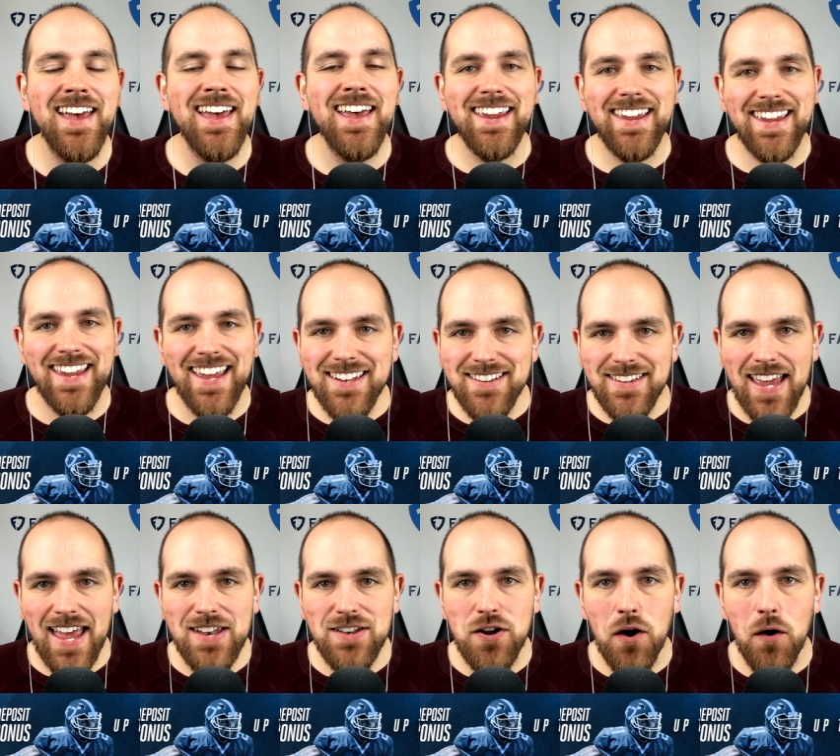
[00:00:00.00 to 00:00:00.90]
He had
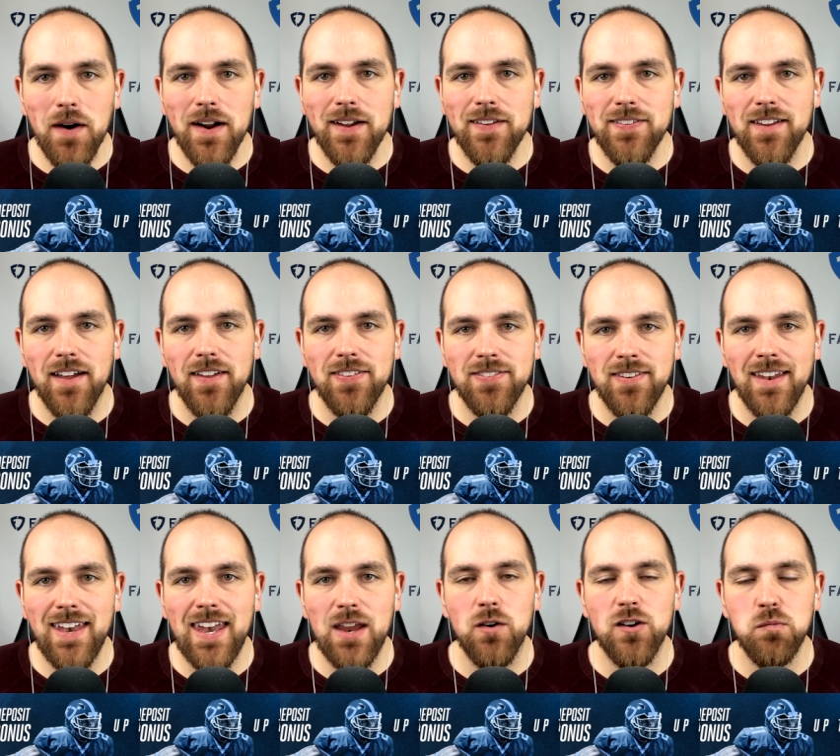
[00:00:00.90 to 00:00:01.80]
ten targets on
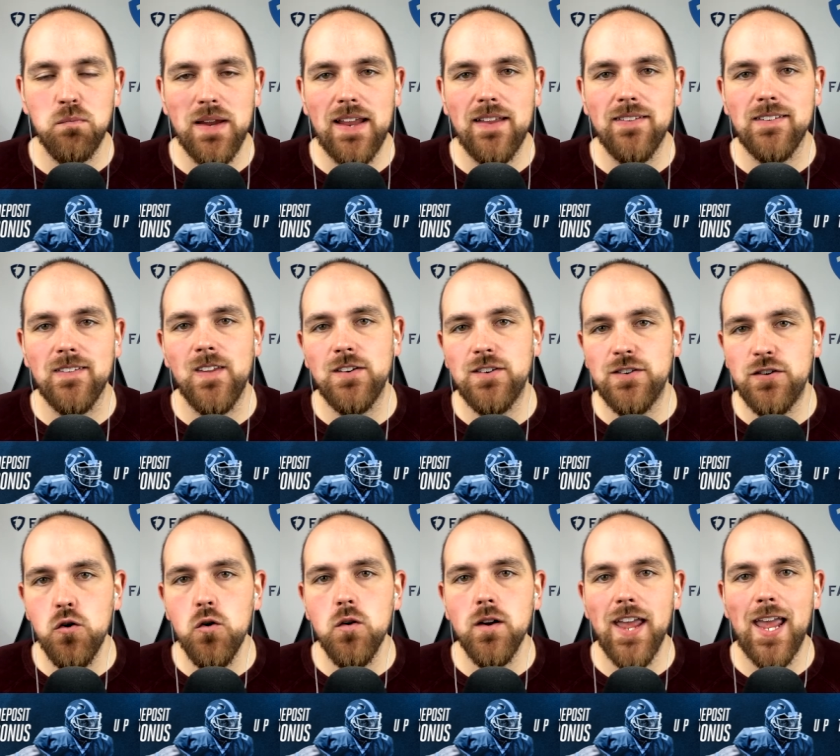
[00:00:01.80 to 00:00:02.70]
Sunday, which means in the
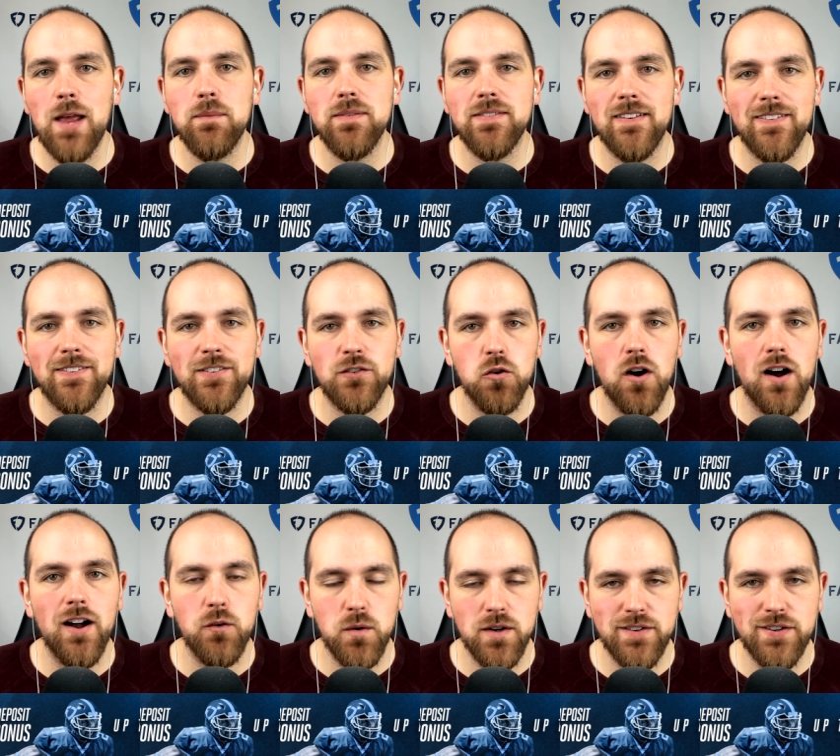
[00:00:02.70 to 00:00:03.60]
two games since
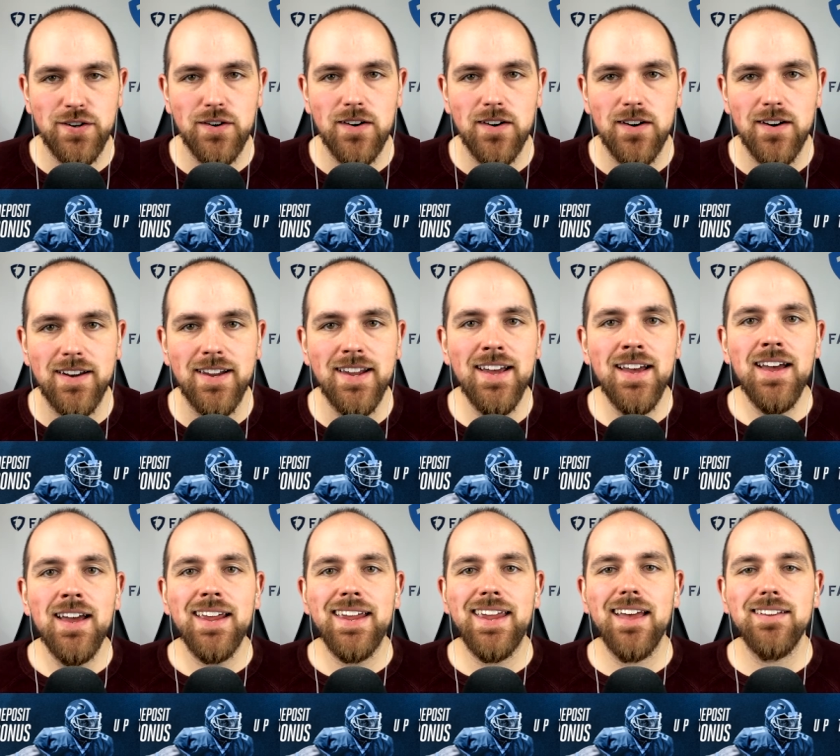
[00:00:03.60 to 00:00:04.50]
Gronk returned,
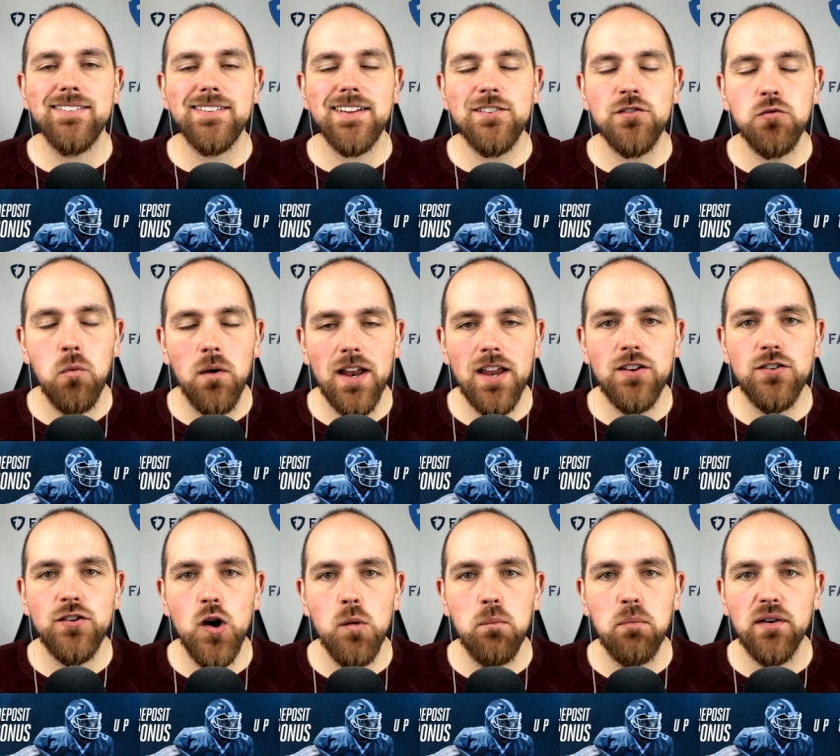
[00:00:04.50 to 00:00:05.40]
he has a
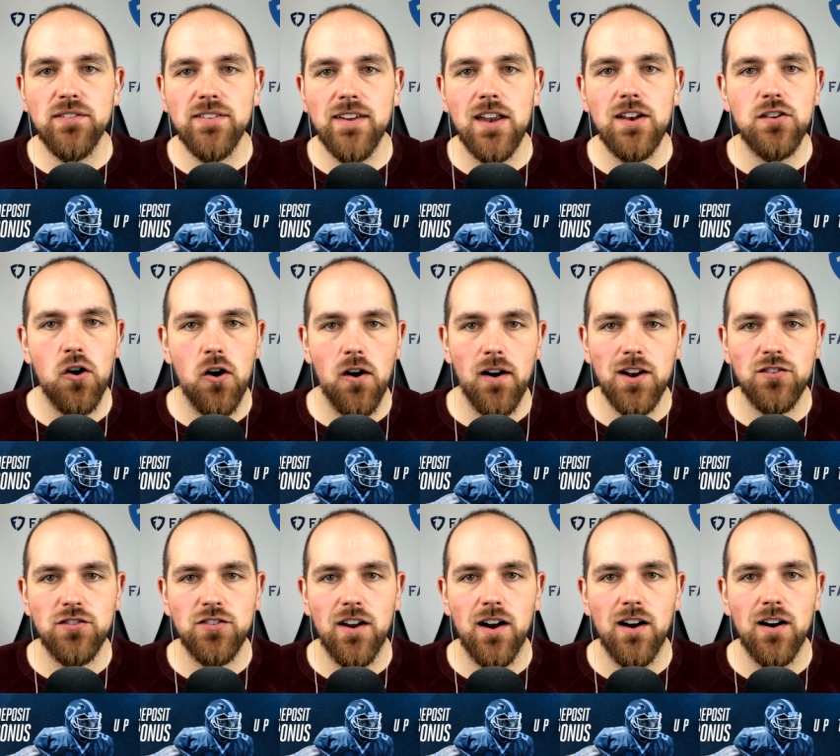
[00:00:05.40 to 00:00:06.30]
twenty-two percent target
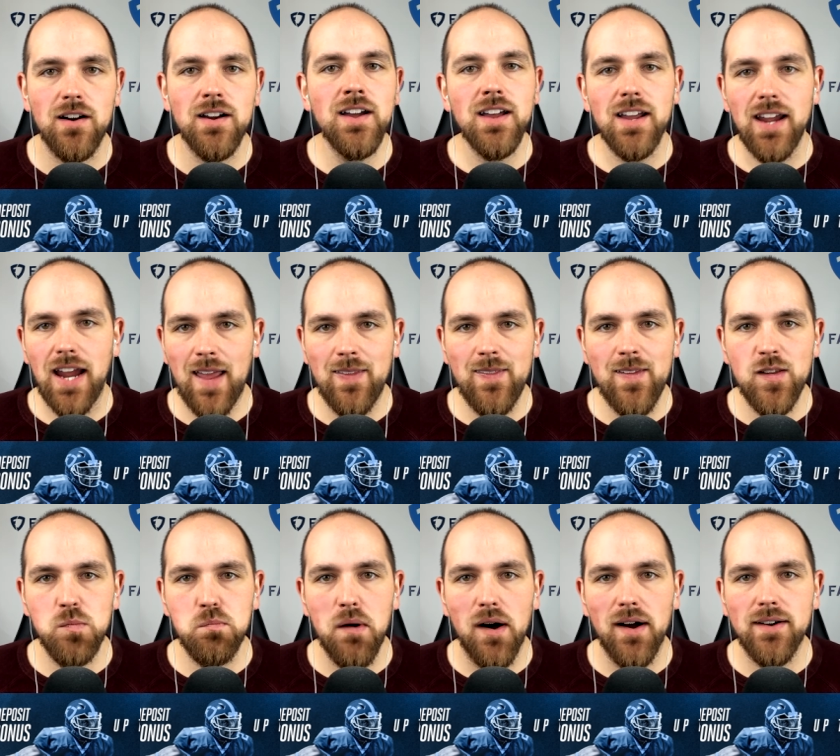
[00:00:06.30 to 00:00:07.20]
share in this
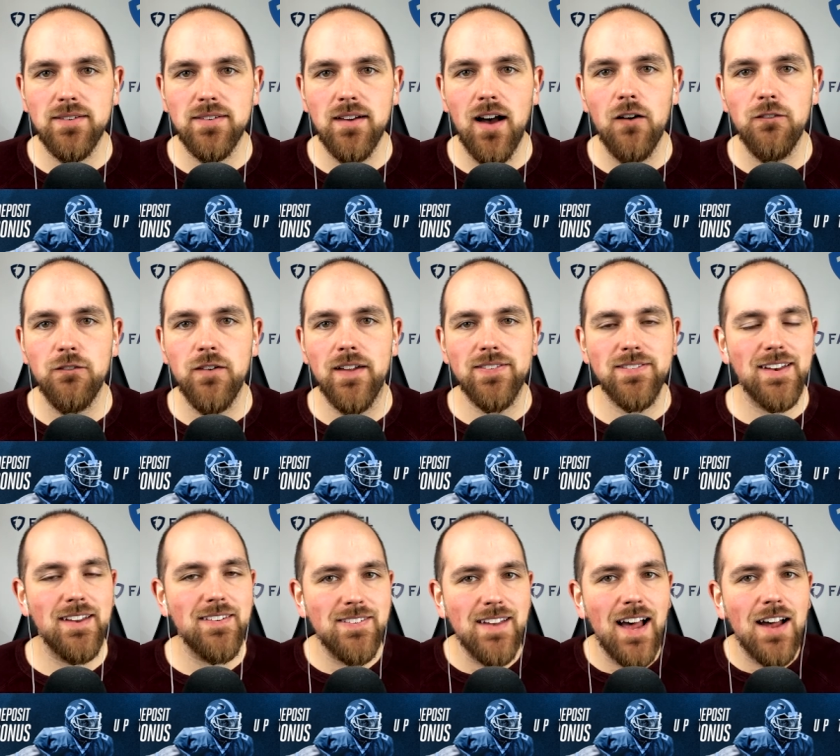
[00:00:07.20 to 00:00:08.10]
Bucs offense. And
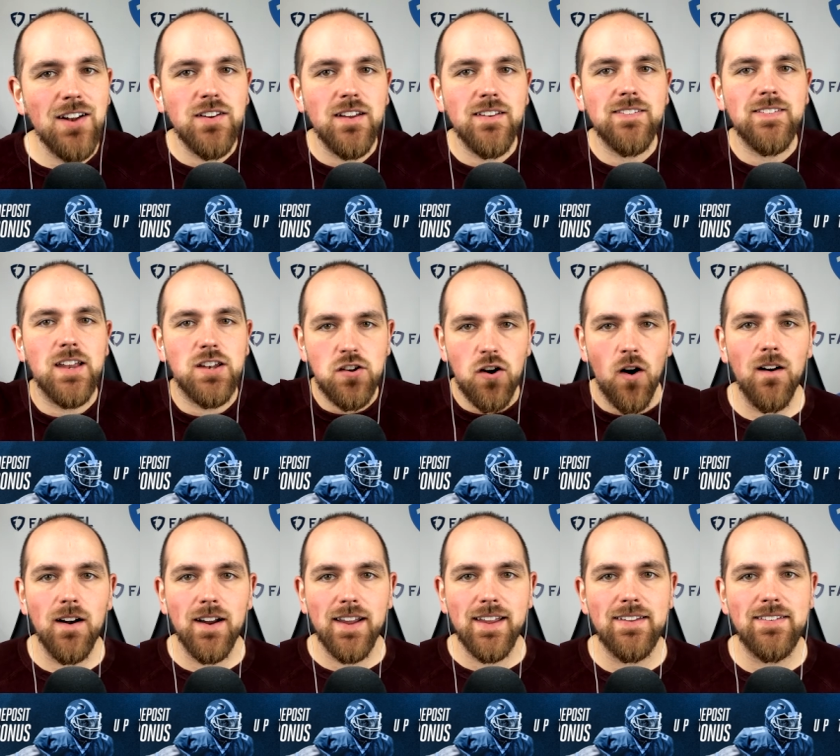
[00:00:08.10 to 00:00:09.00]
it's not just the
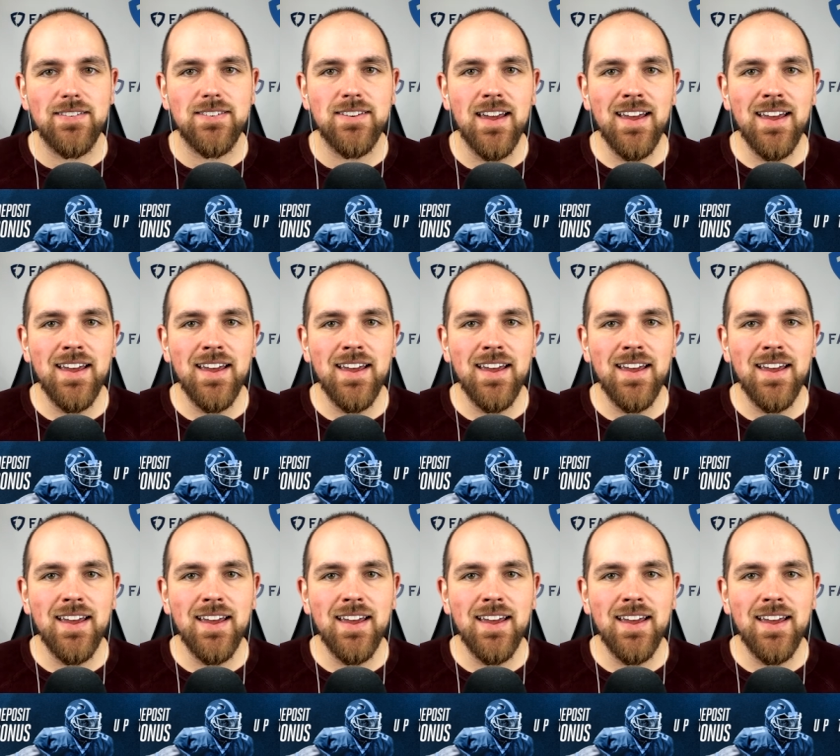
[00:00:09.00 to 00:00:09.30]
targets.